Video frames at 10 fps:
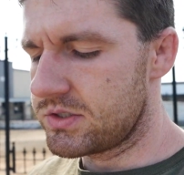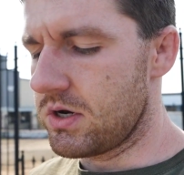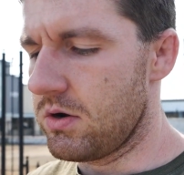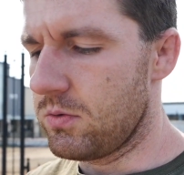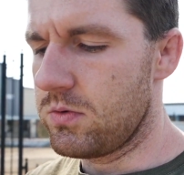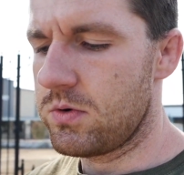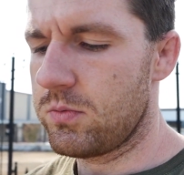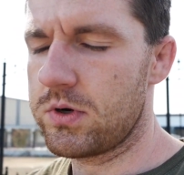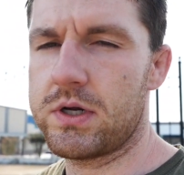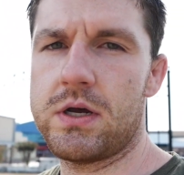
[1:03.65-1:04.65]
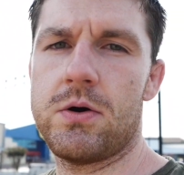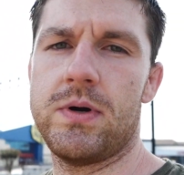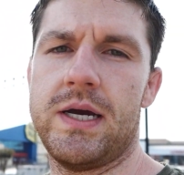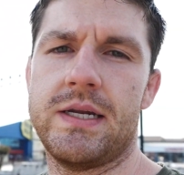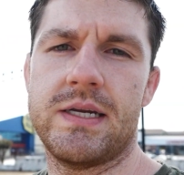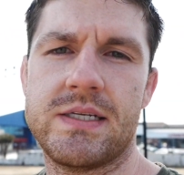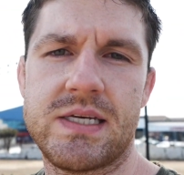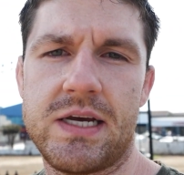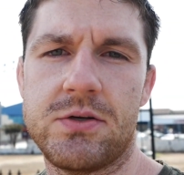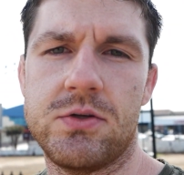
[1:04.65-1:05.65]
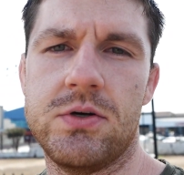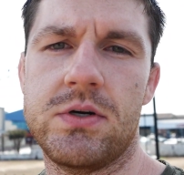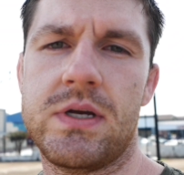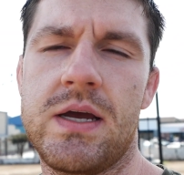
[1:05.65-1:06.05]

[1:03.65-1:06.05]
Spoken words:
So we're going to go in, take a look,